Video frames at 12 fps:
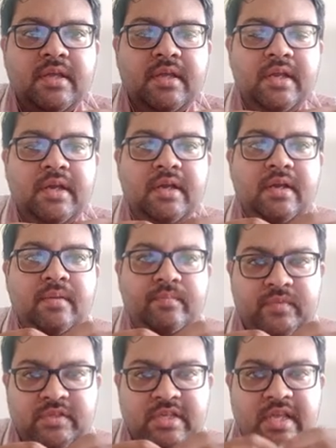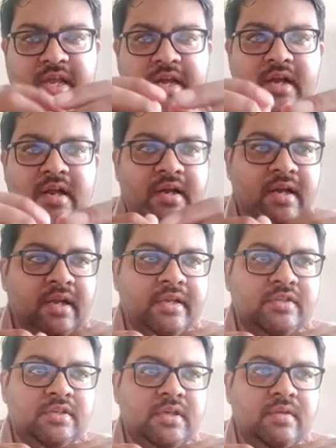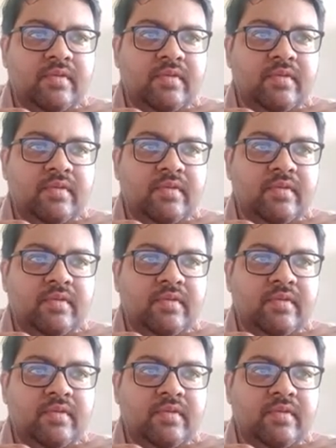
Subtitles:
in CNN architecture,